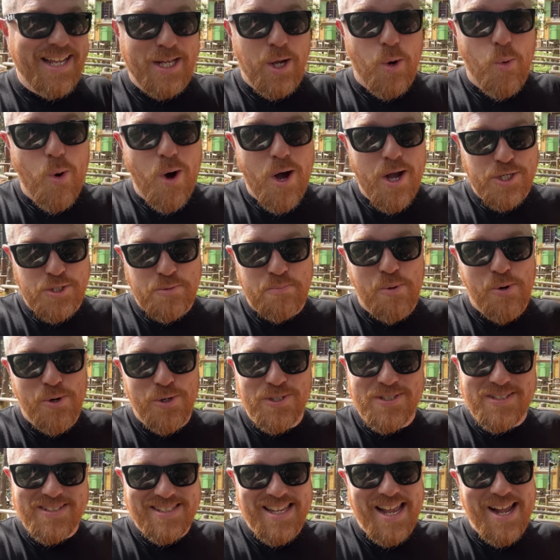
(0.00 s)
a washboard
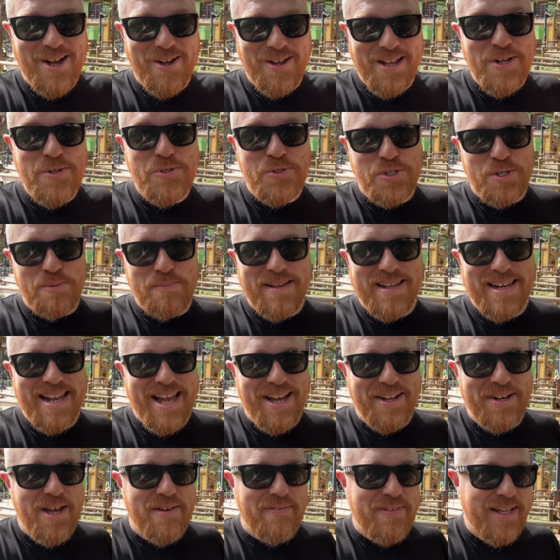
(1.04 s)
style instrument out of